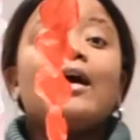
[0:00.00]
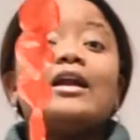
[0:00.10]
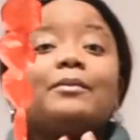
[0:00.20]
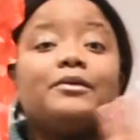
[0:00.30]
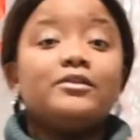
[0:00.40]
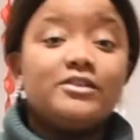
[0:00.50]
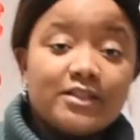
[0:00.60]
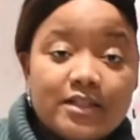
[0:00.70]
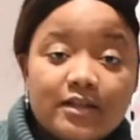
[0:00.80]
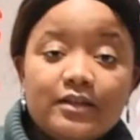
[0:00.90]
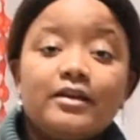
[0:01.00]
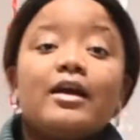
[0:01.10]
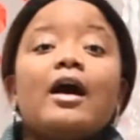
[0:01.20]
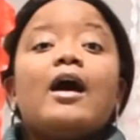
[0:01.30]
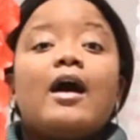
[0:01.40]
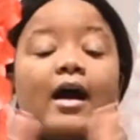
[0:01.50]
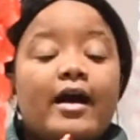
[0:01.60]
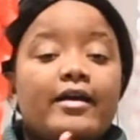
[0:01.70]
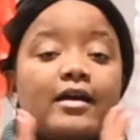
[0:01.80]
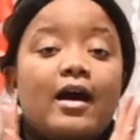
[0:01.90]
And apologetically,
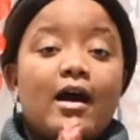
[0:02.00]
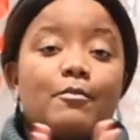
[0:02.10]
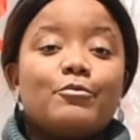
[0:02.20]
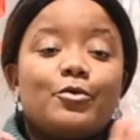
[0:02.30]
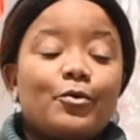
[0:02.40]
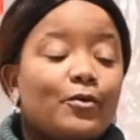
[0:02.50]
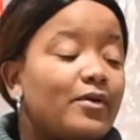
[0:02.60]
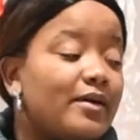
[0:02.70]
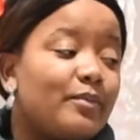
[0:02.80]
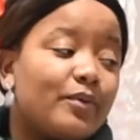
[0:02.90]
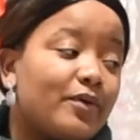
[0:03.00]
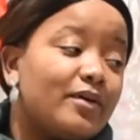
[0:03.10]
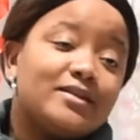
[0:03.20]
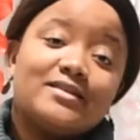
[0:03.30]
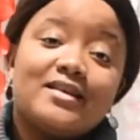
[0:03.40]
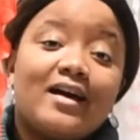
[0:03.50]
I am not cooking because